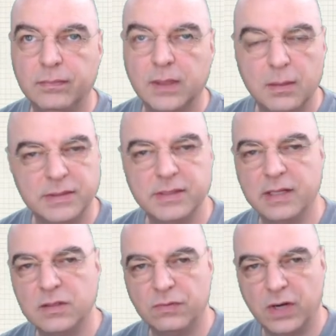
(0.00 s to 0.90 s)

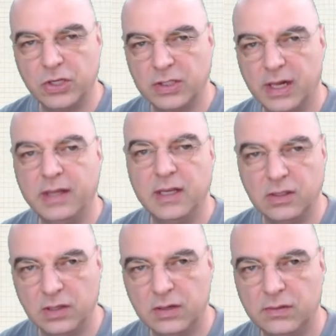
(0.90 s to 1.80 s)
besides the functionality and
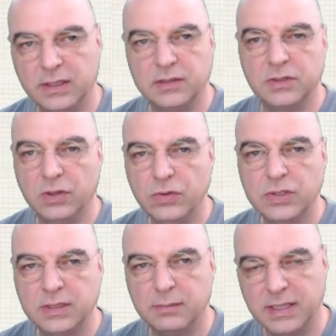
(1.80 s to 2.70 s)
delivering the
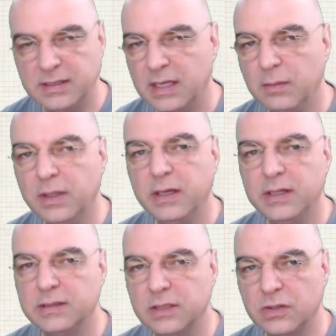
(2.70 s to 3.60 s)
solution, maintainability
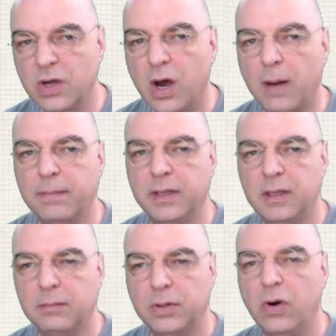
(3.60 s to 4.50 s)
is the top
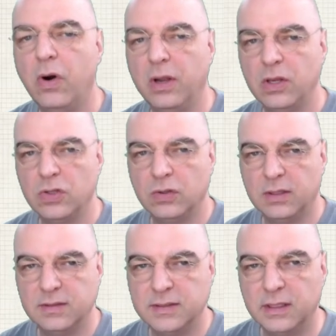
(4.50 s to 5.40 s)
priority you should
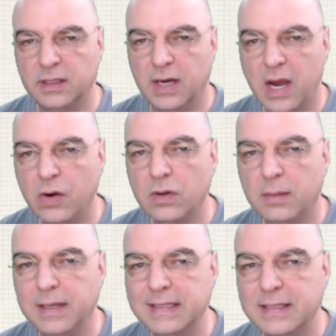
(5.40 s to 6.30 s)
consider. How do I
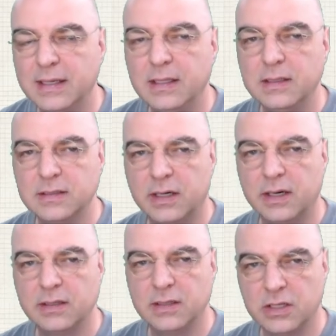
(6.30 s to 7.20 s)
maintain this
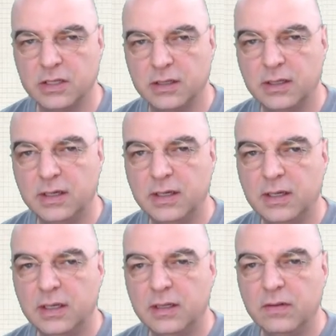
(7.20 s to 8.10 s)
architecture
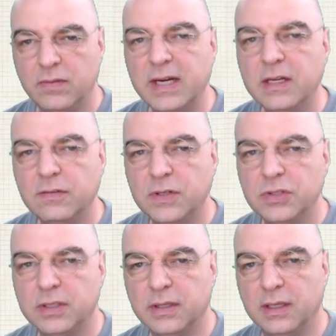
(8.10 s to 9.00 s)
very
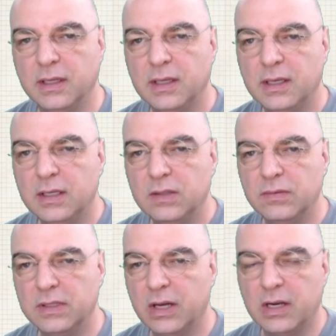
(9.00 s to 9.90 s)
efficiently
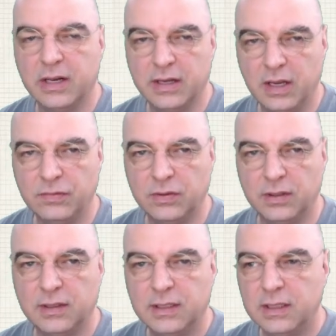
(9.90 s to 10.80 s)
without a lot of effort?
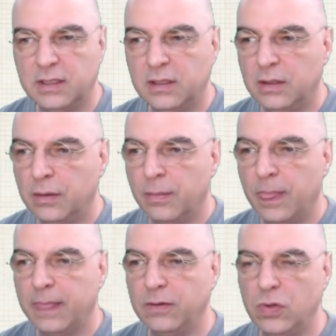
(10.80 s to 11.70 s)

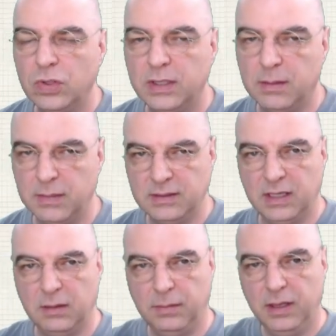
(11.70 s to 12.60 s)
Usually
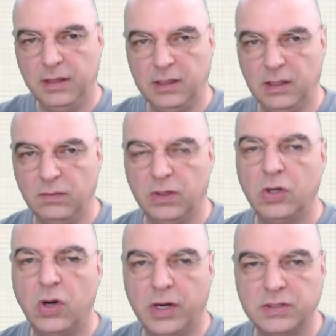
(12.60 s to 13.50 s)
maintainability will
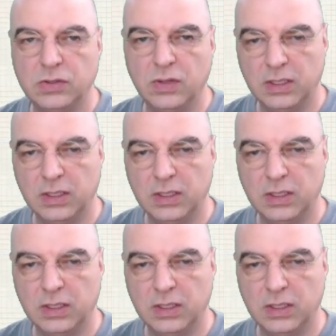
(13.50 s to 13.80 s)
cost you at the